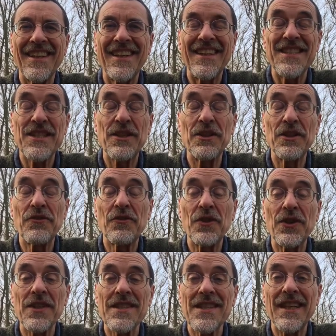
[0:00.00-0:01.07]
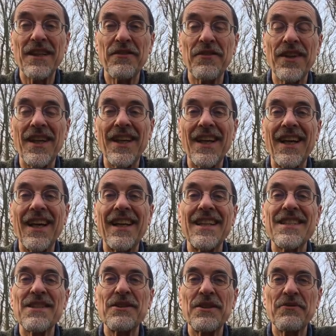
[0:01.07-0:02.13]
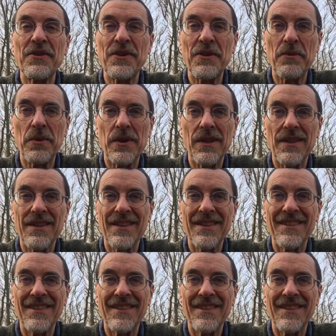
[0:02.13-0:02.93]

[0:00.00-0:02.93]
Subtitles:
It's good for yourself and it's good for the world.